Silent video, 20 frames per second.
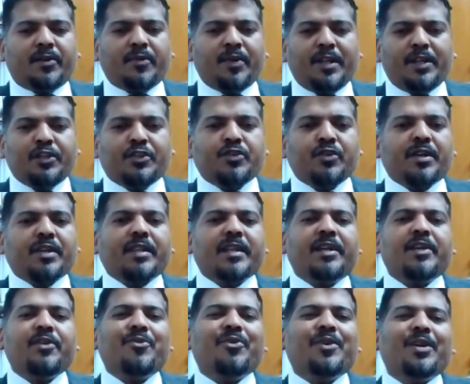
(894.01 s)
to ensure
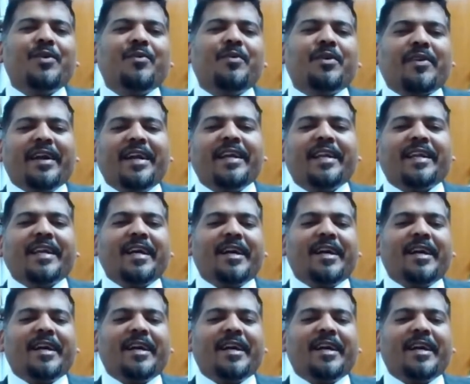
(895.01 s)
that you give a right